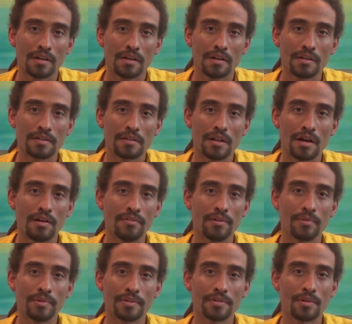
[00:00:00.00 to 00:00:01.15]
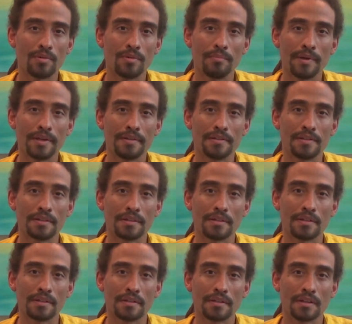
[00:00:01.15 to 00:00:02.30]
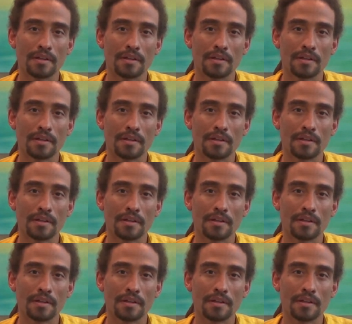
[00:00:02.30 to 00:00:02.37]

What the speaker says: his love, it was so amazing that